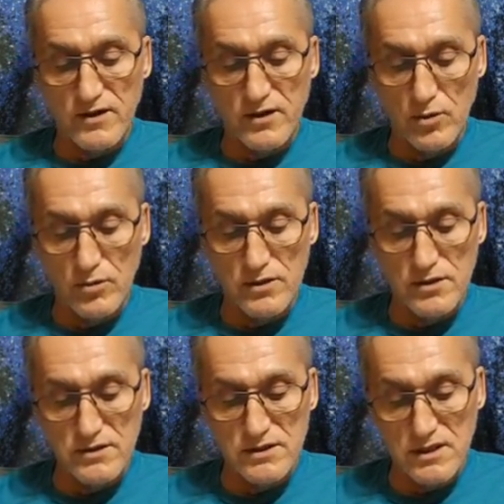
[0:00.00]
that the
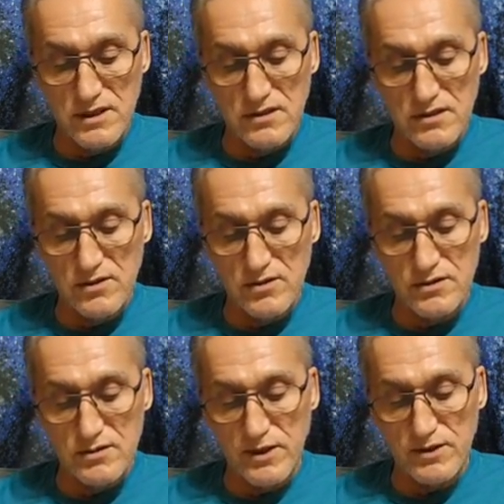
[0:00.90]
great cosmic
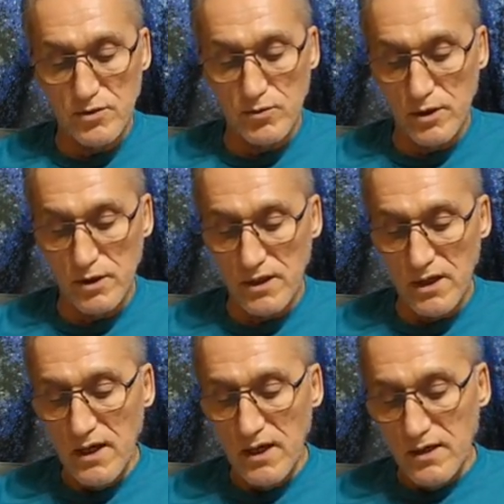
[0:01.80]
being appeared
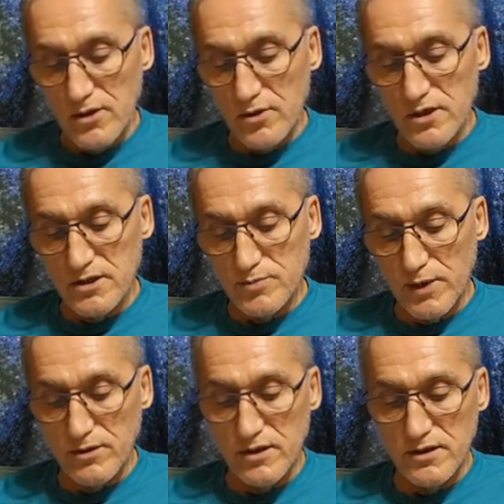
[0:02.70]
and gave the
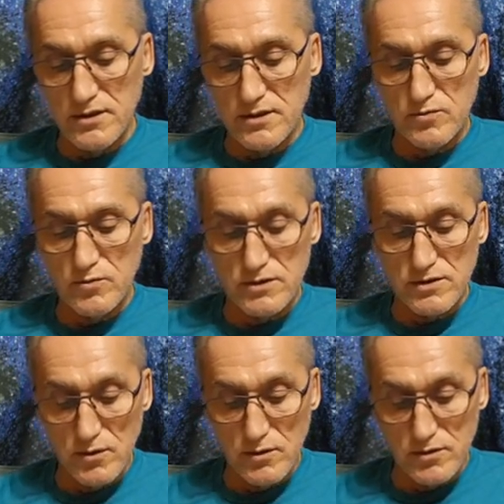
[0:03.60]
command to
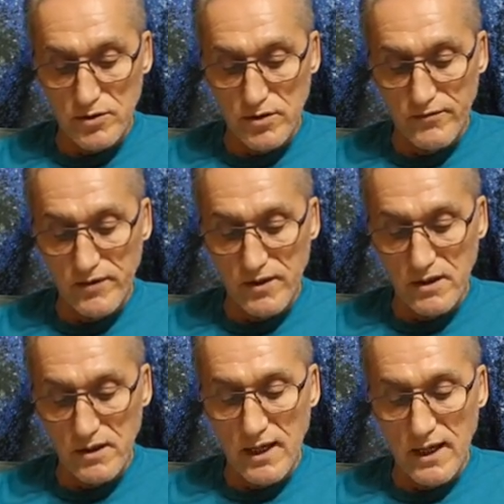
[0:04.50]
preserve them,
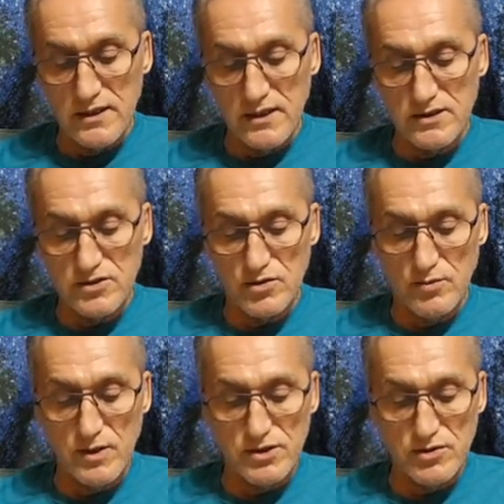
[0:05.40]
until such
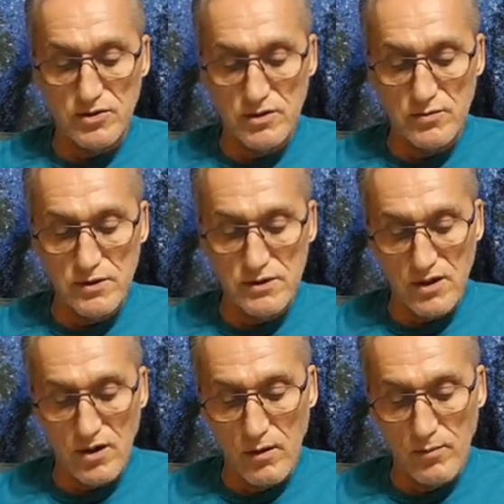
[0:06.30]
time as you could
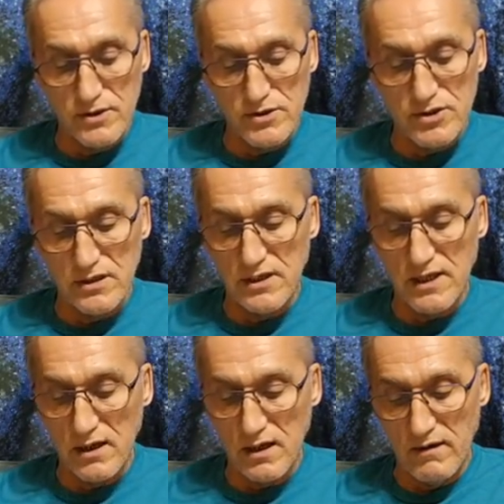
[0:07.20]
raise your
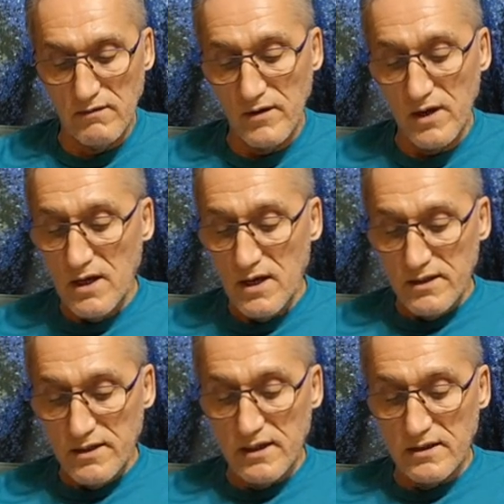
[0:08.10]
body and
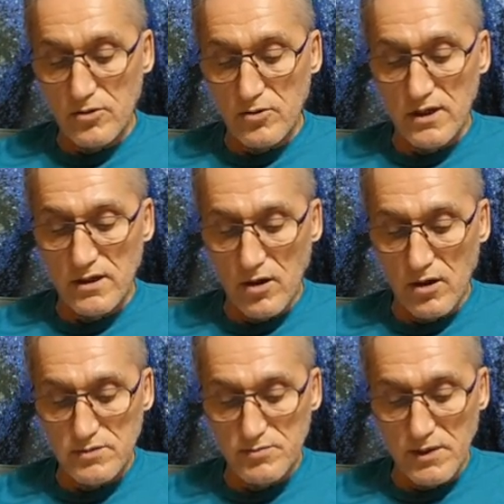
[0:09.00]
return to the
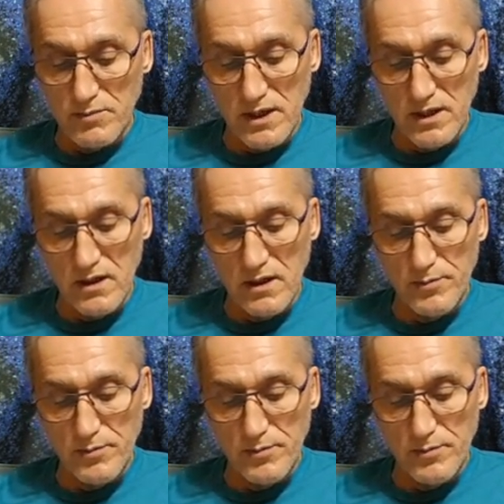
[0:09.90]
Golden City.